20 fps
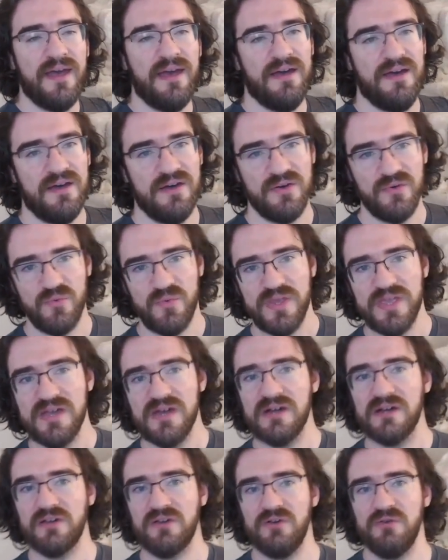We
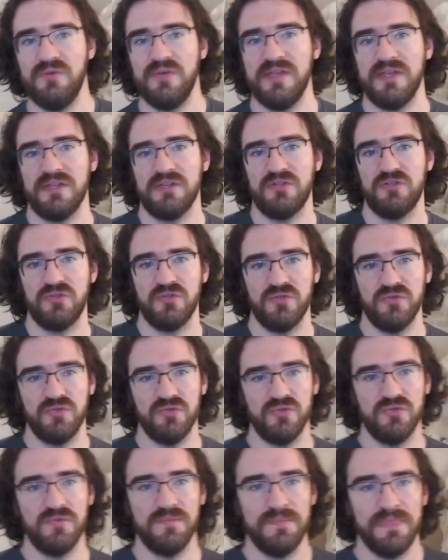are going
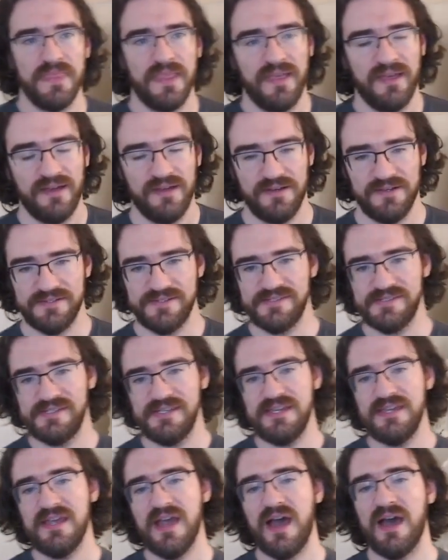to
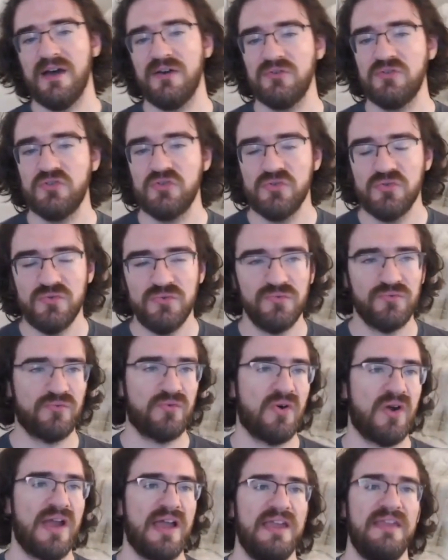see how to
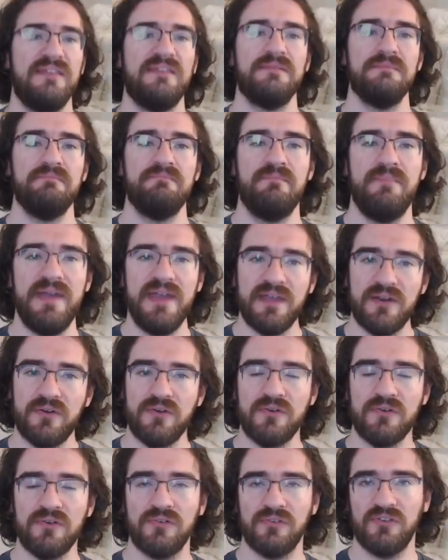write
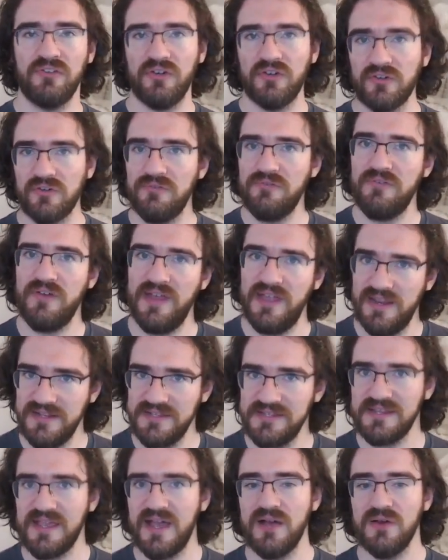better Docker
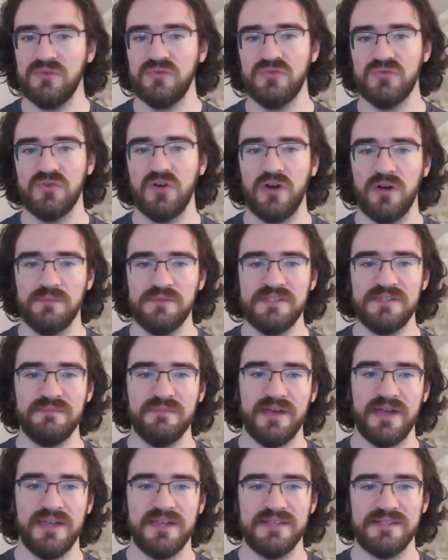files, how to
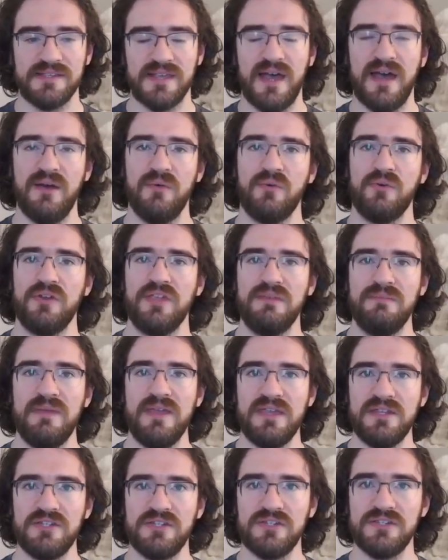optimize our
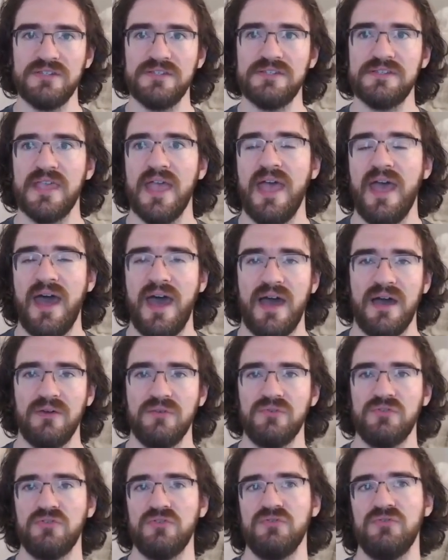images, how
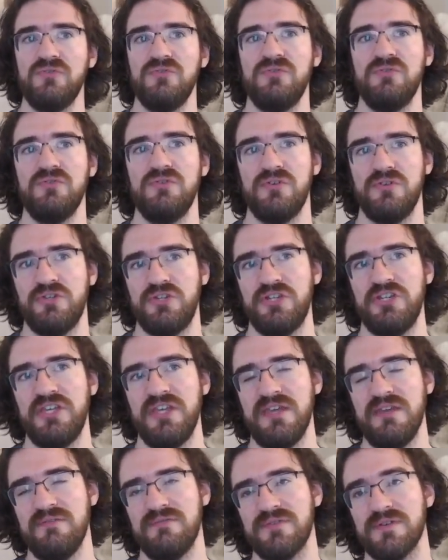to
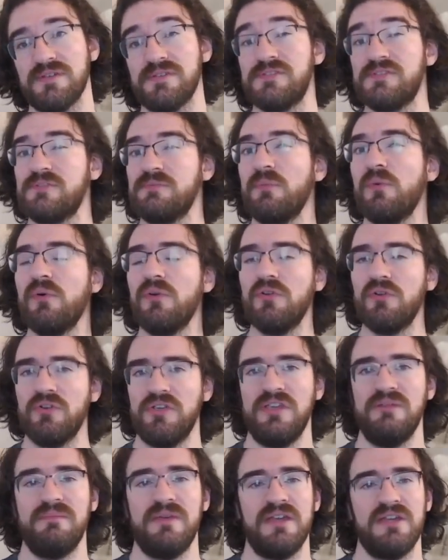achieve smaller
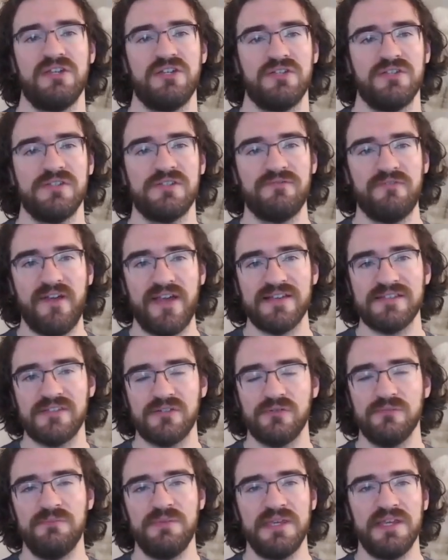images, faster
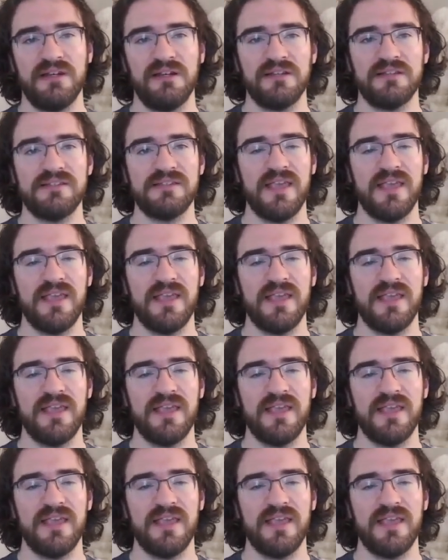builds.